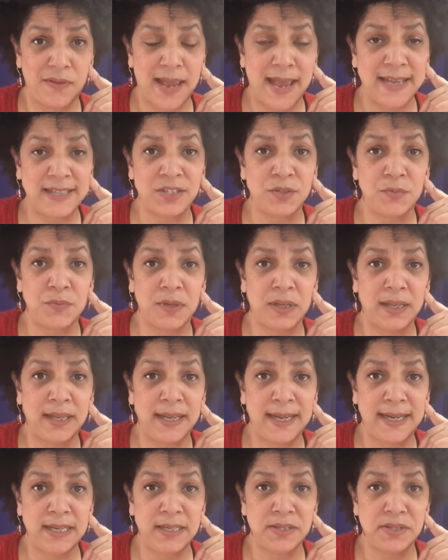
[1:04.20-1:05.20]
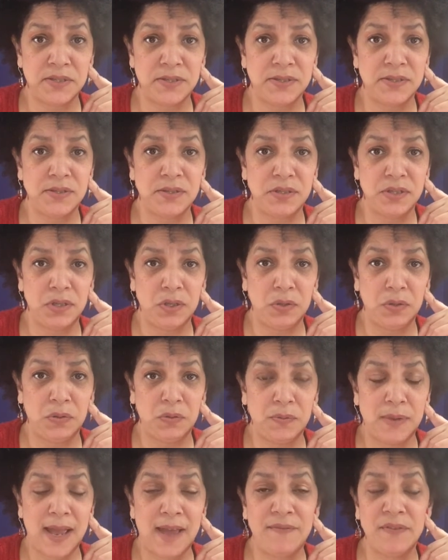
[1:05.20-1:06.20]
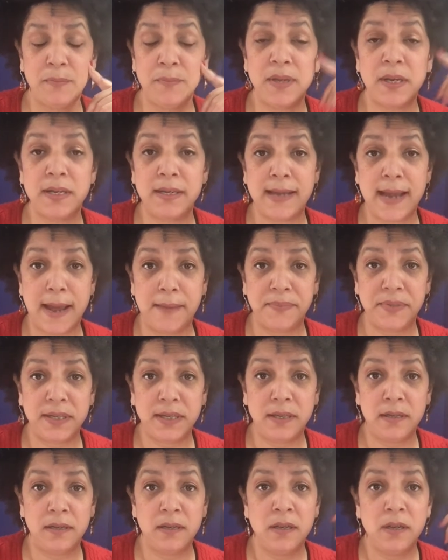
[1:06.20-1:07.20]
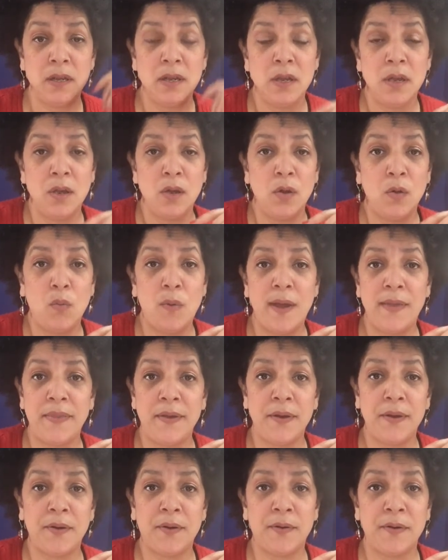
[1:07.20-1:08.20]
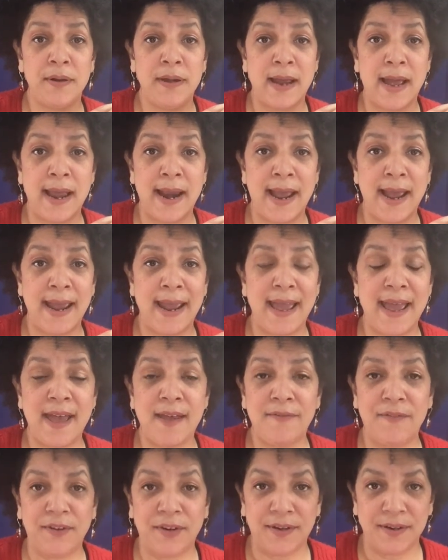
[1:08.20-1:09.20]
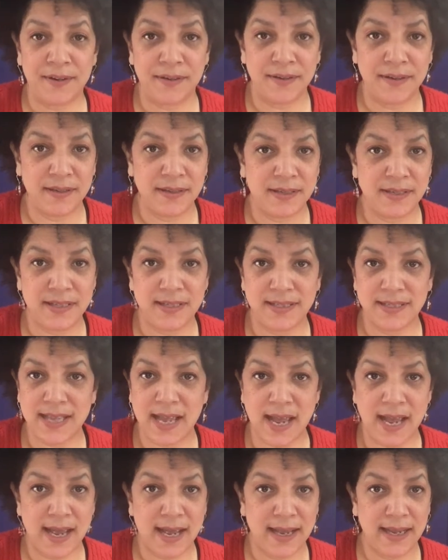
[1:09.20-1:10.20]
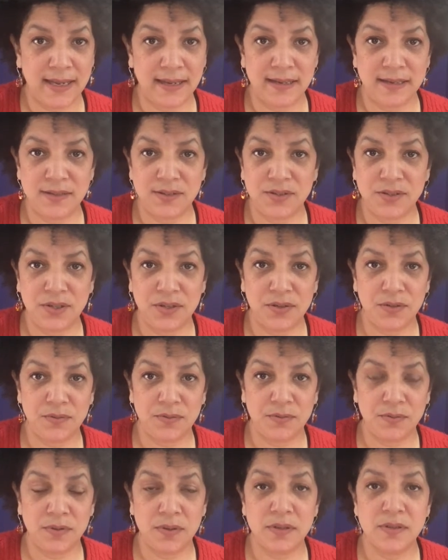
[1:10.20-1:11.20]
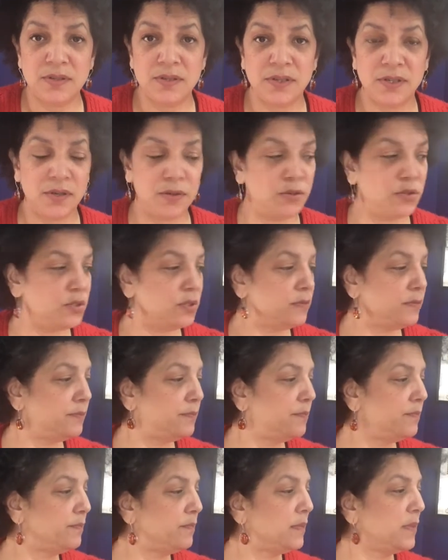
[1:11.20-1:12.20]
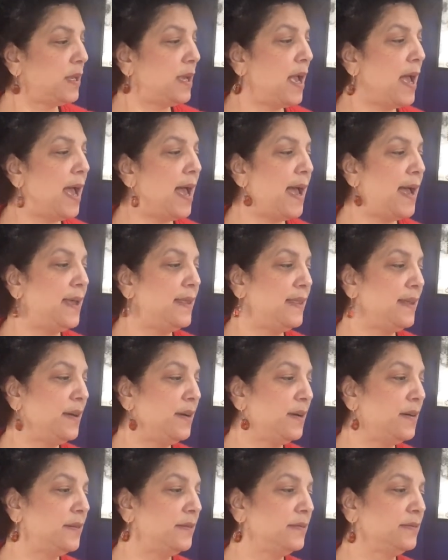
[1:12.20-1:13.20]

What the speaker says: as it relates to having been adopted, whether or not I ever decide to search. Hi there.